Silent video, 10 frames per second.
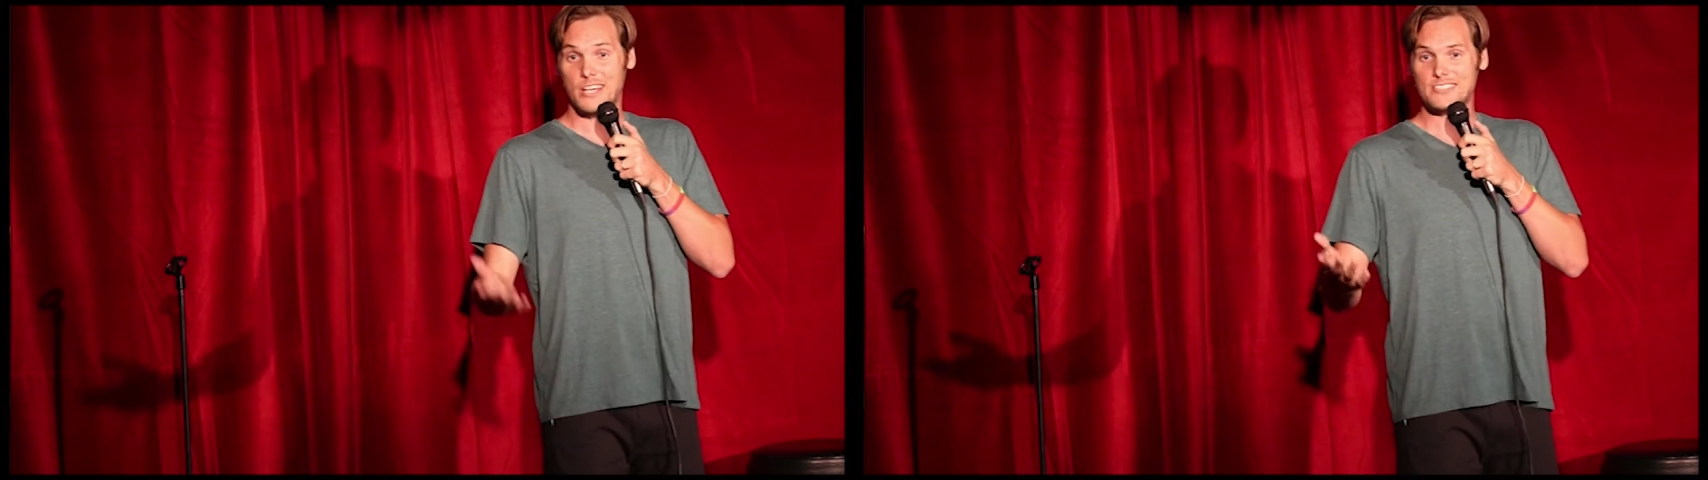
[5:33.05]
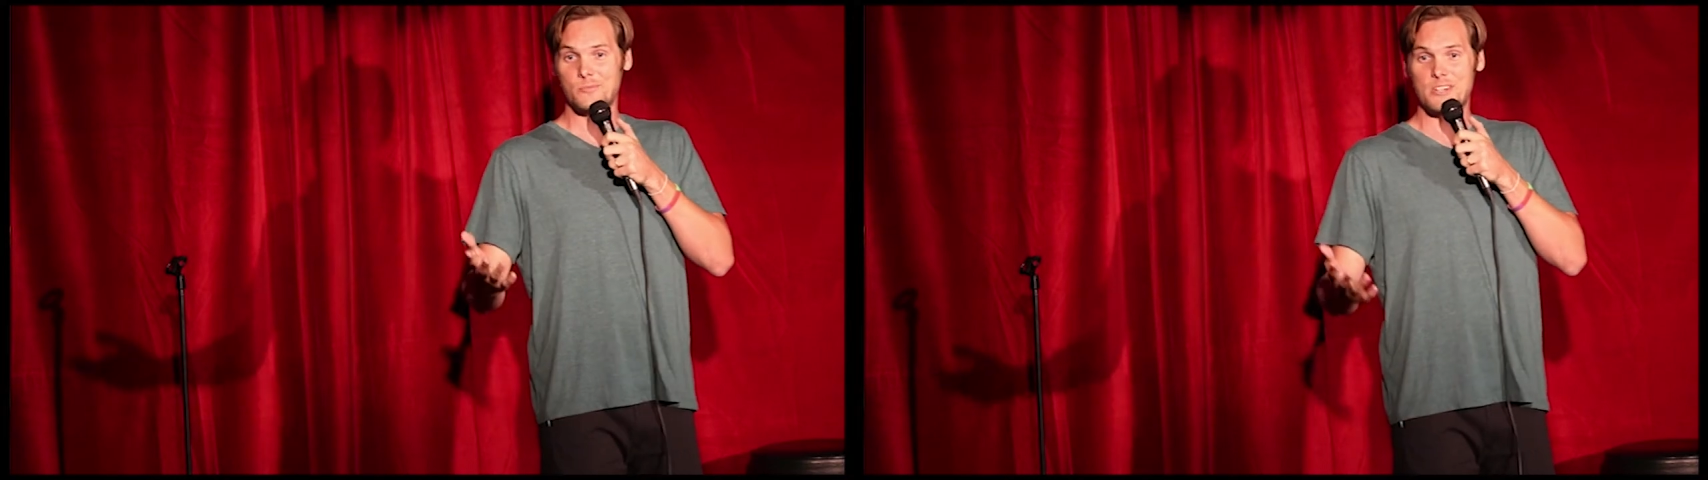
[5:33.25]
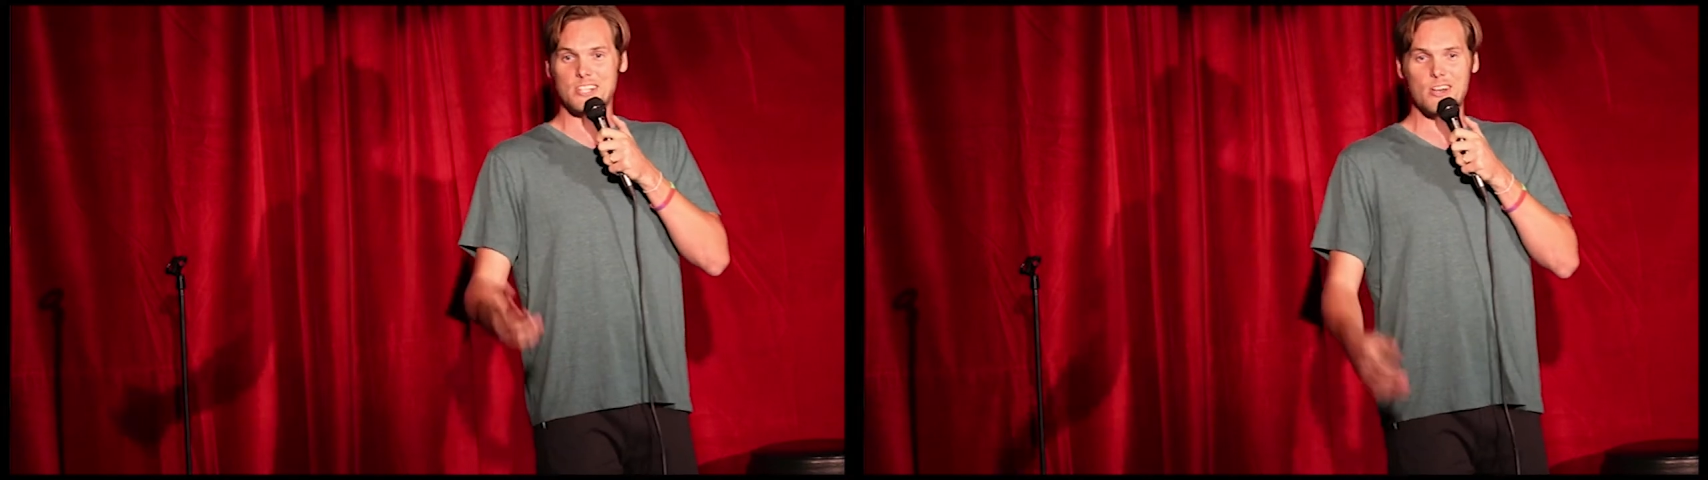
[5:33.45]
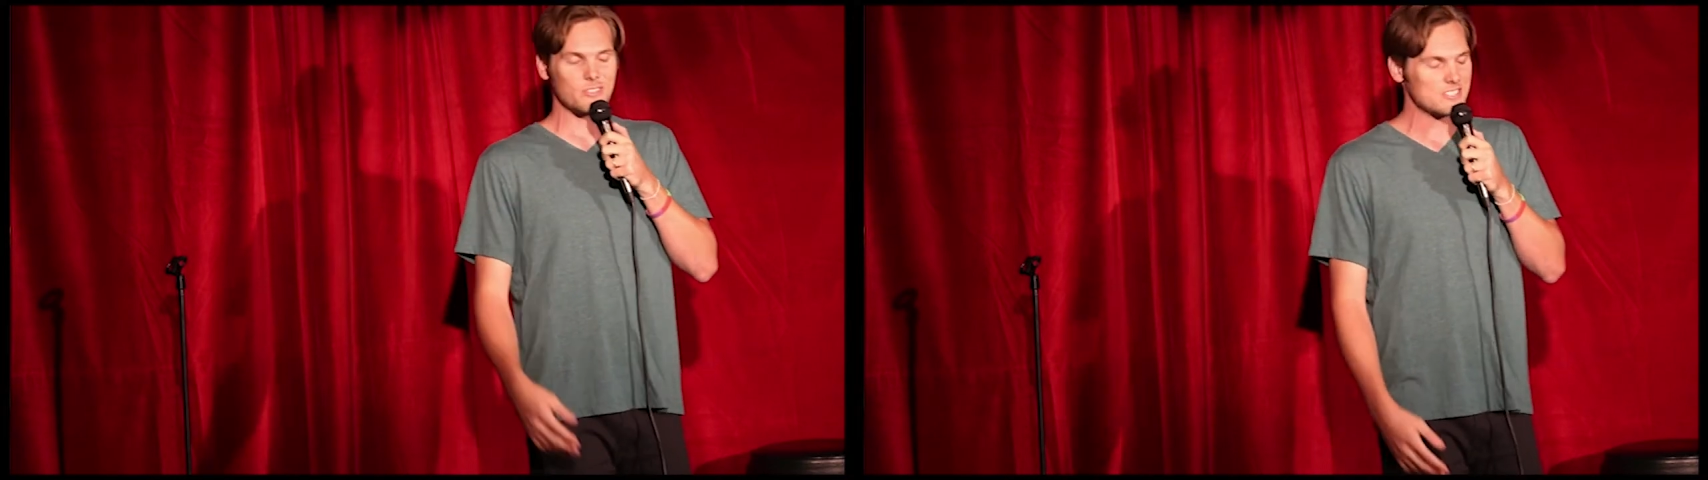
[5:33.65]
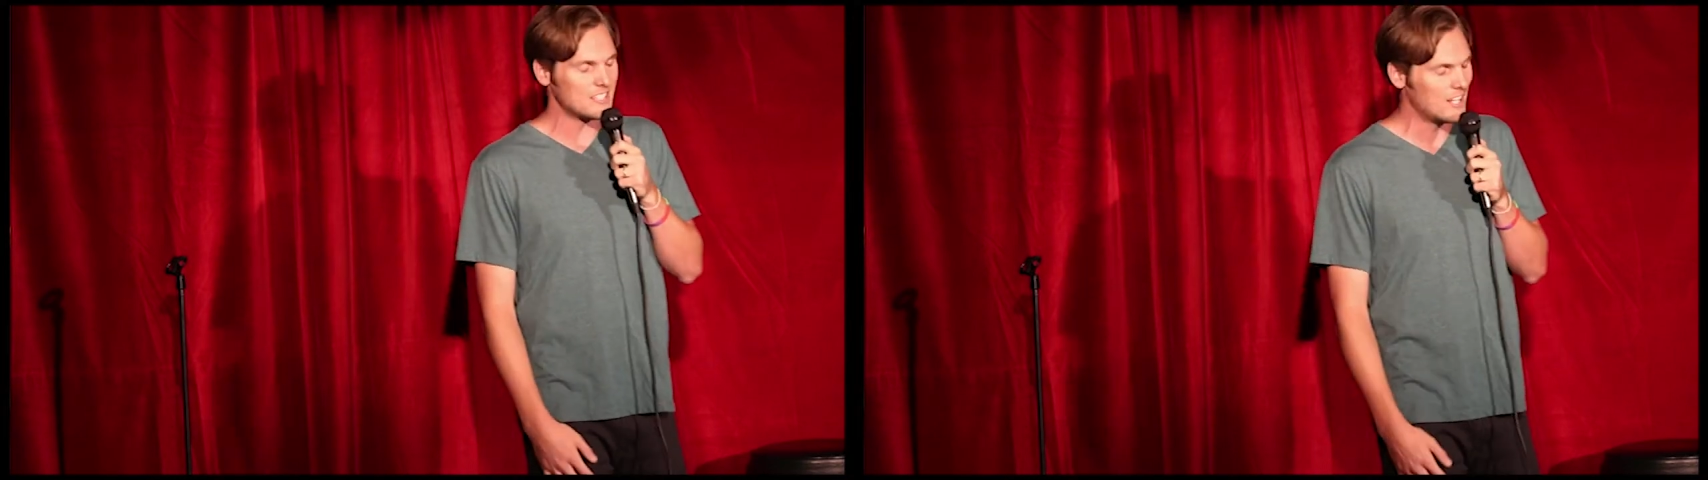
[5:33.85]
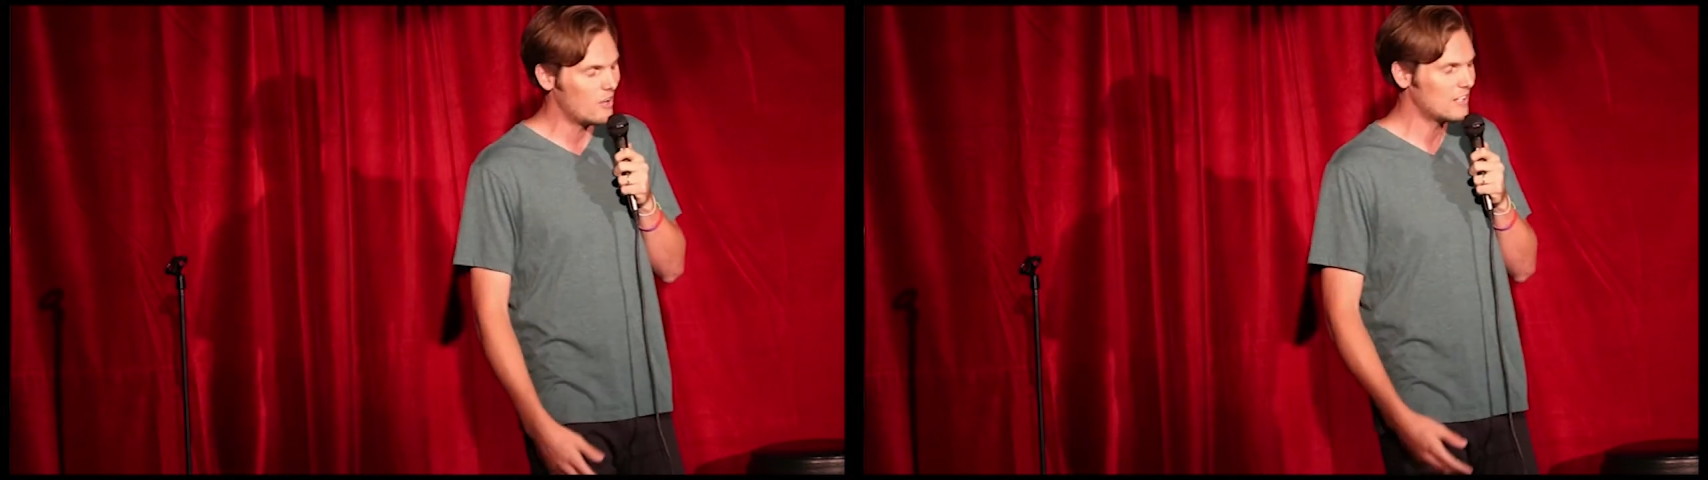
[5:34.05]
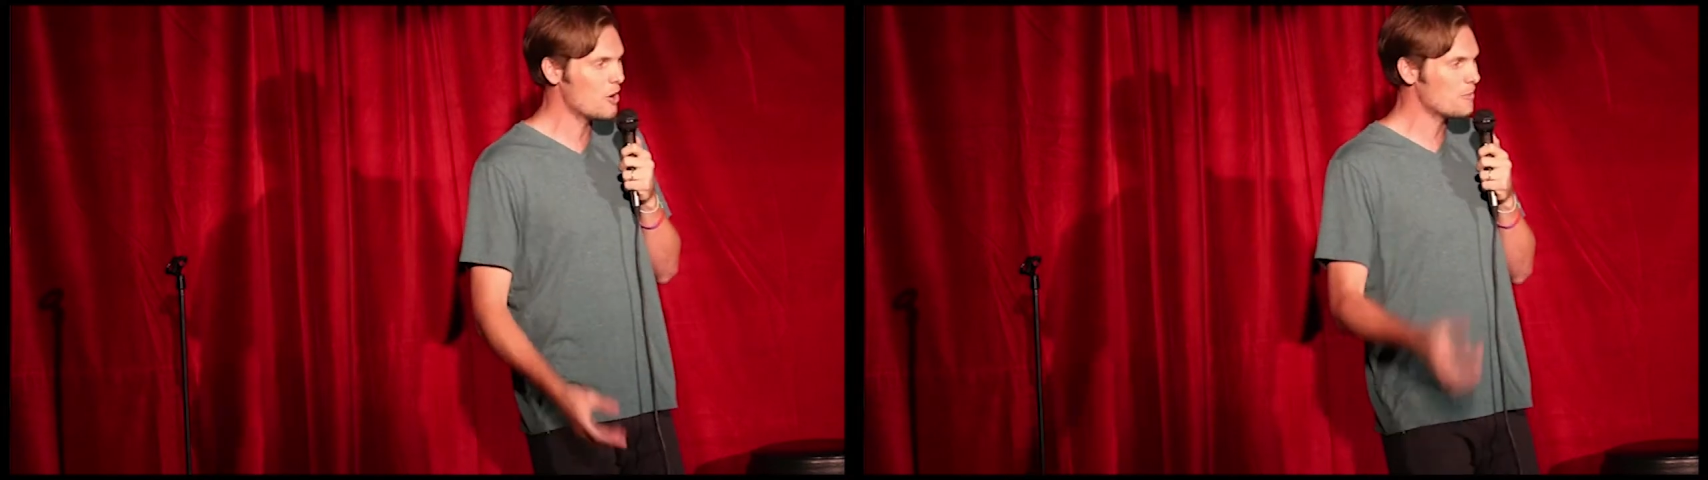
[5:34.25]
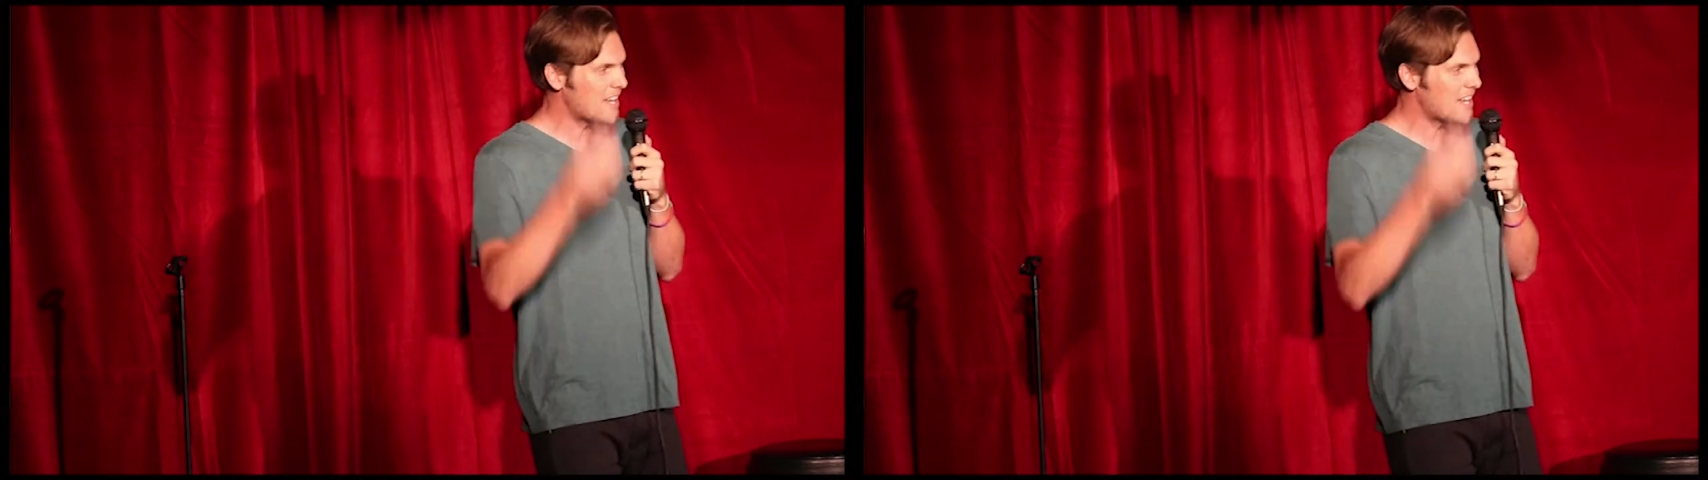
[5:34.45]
Customer service, you know, I don't know,